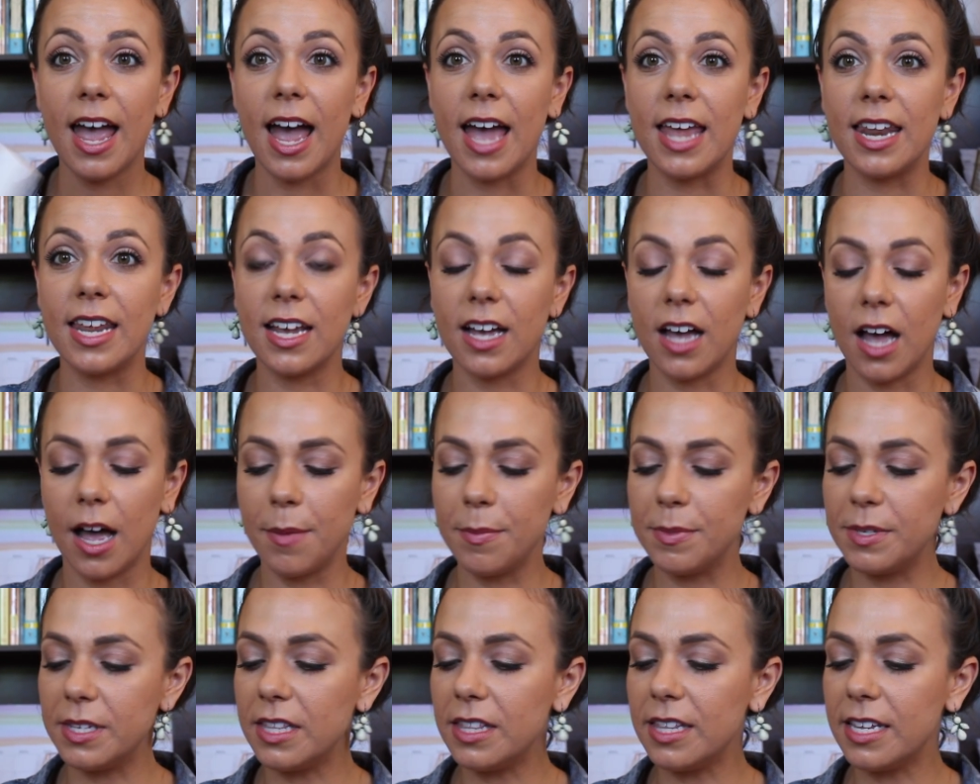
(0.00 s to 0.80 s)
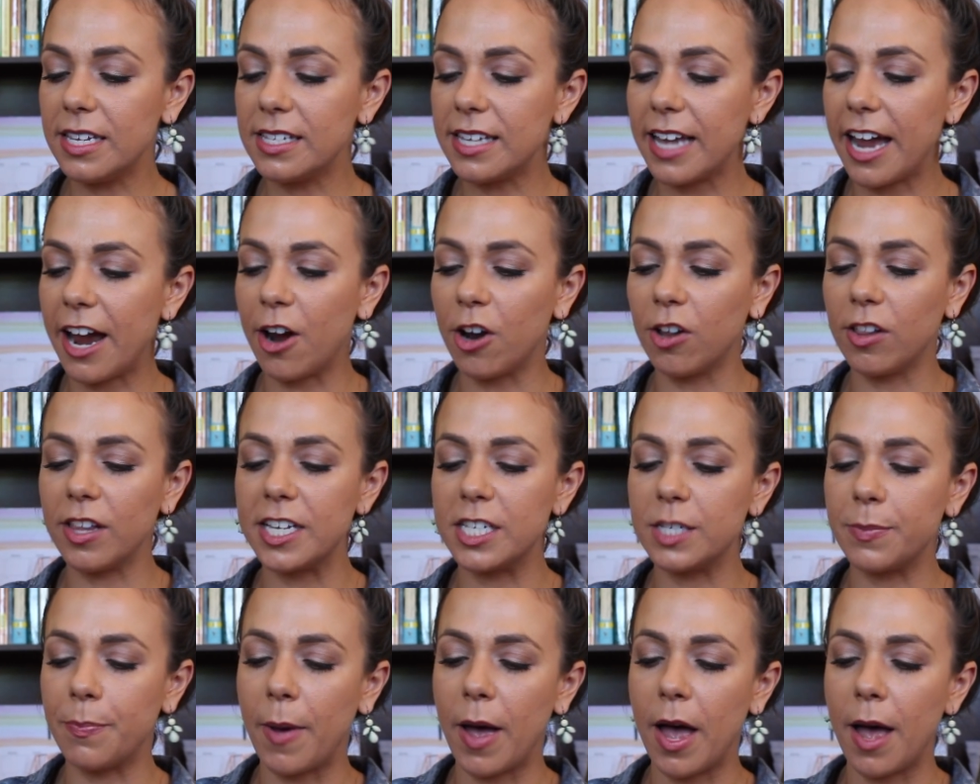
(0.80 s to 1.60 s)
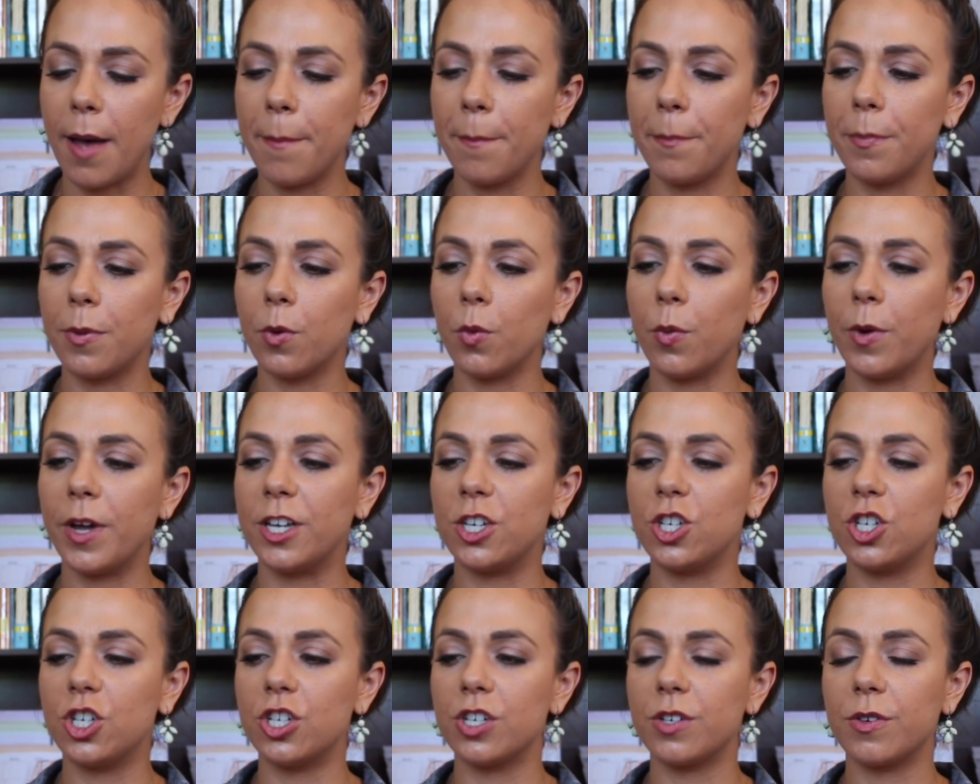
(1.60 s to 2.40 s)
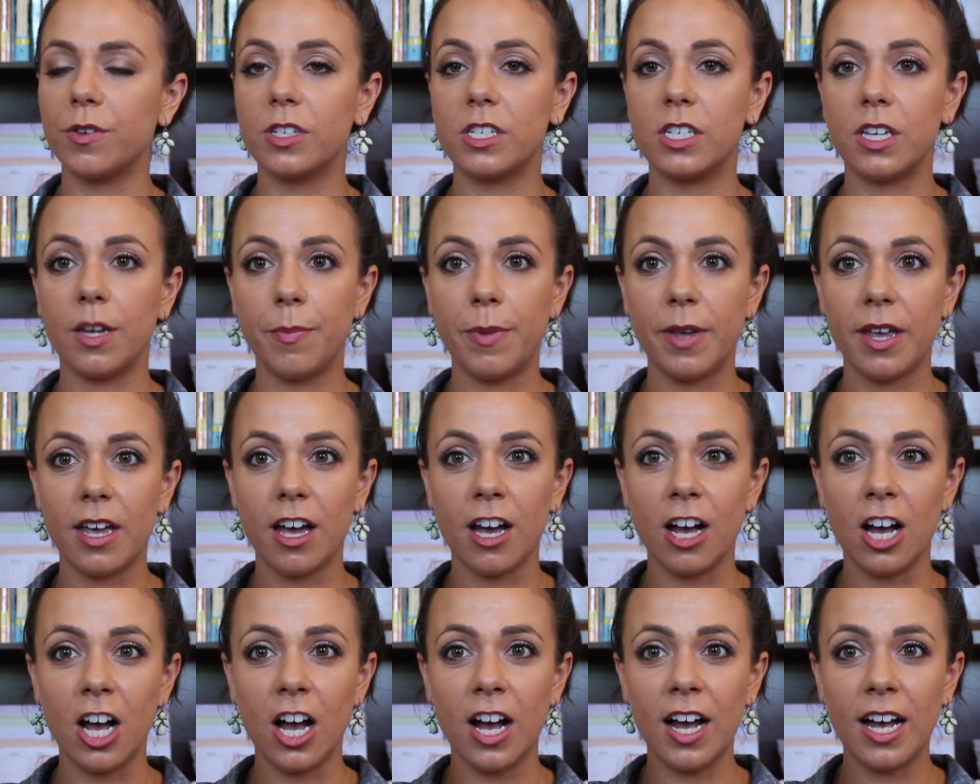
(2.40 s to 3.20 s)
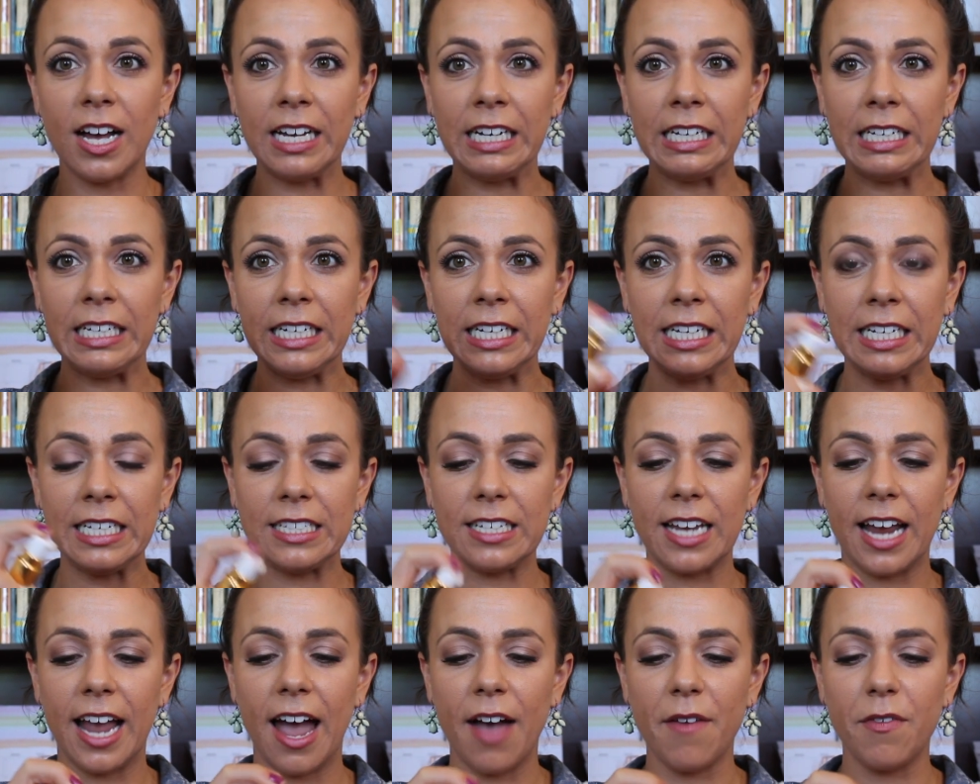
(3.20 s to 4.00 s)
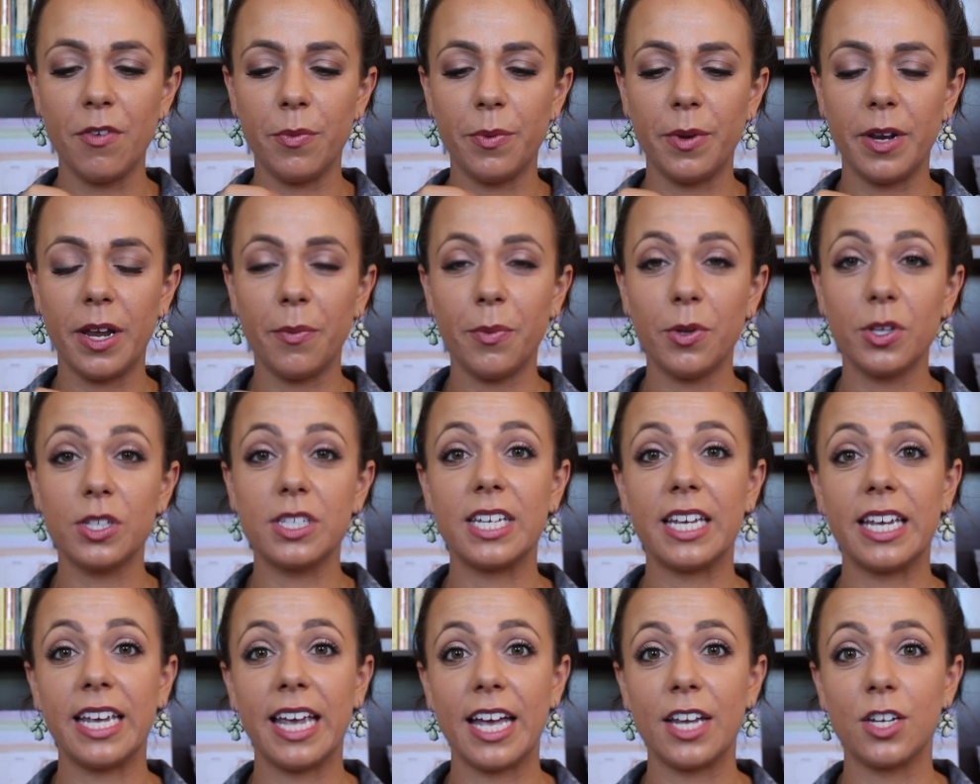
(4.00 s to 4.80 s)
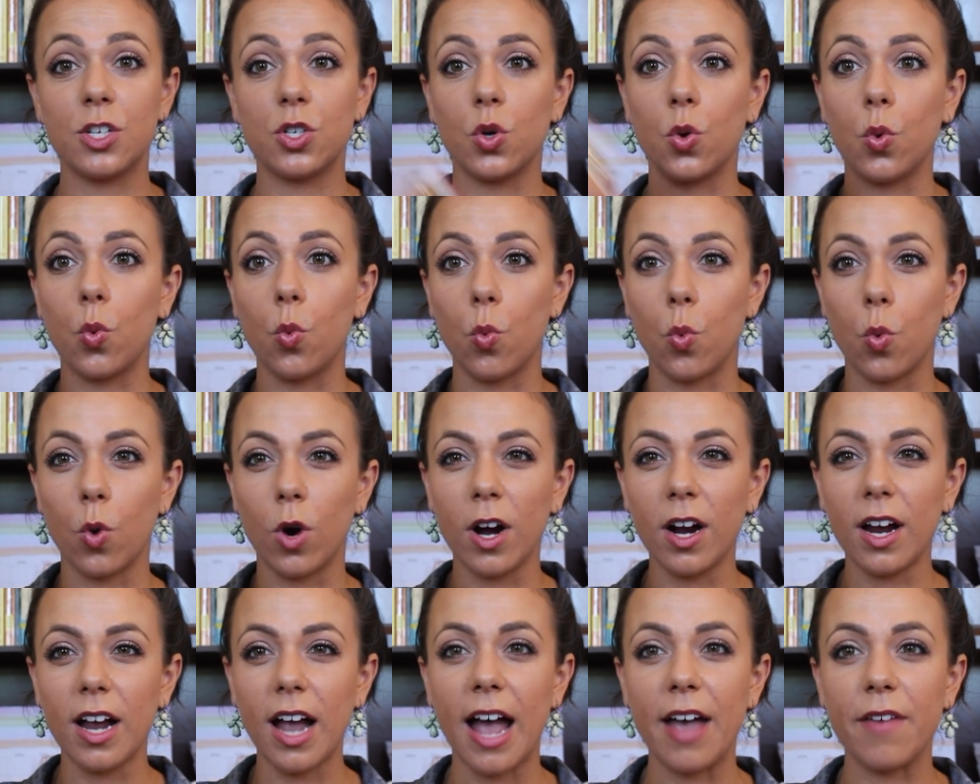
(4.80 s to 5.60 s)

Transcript: and it comes in this airless pump, which to be honest I haven't been able to get to work.